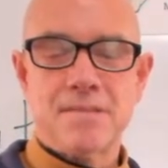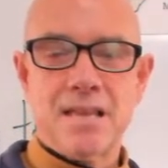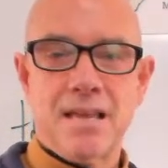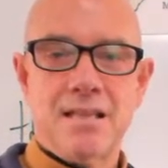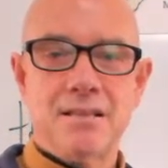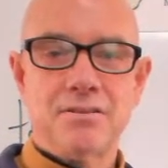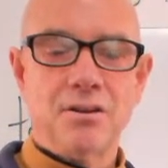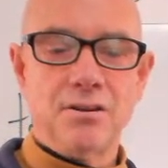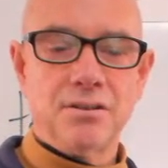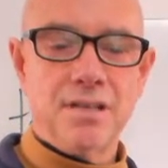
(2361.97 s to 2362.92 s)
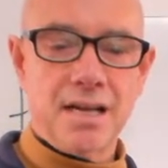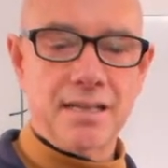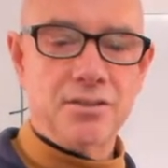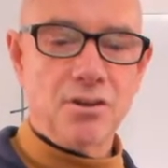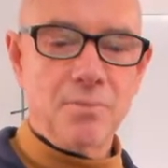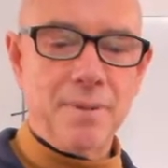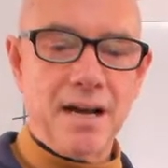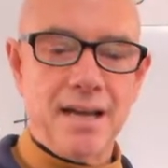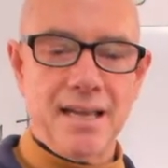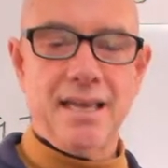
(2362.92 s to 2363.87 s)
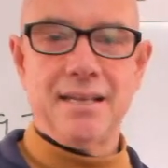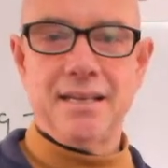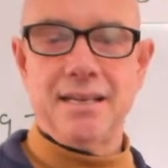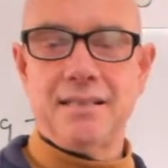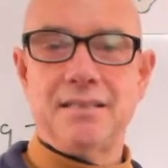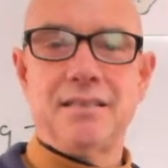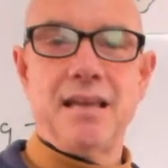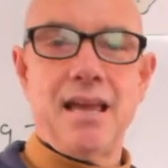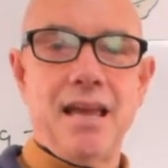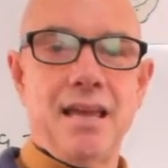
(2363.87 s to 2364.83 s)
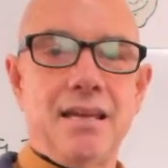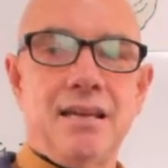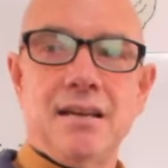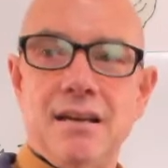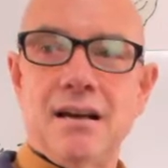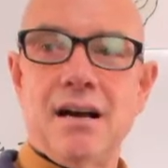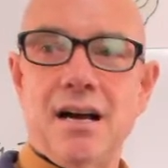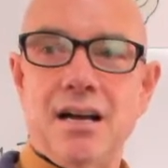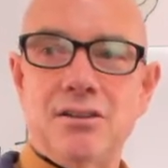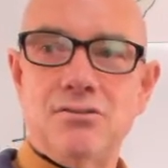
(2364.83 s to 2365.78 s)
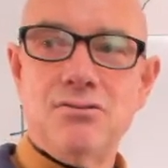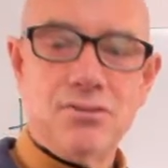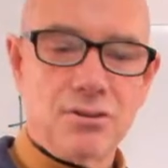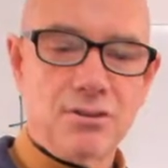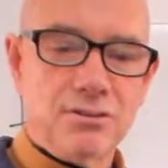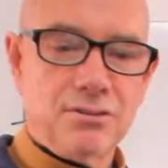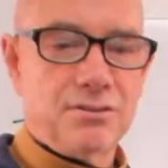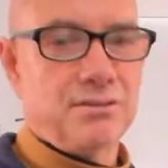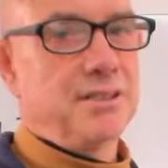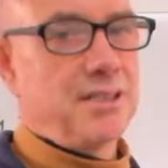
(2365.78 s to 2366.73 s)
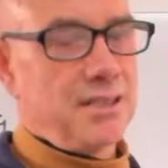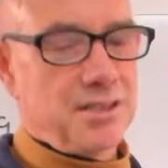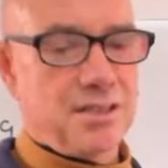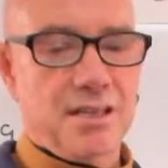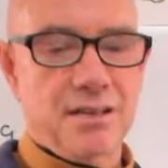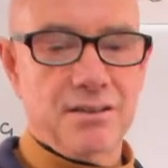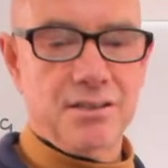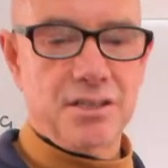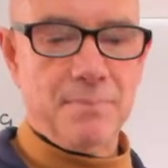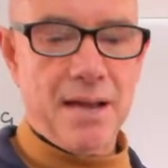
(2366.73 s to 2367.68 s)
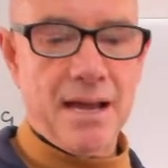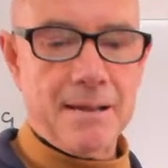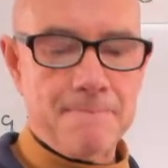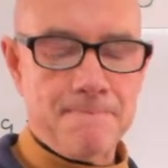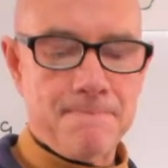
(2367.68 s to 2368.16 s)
and it's called yakisoba, and it's a uh, noodles dish here in Japan.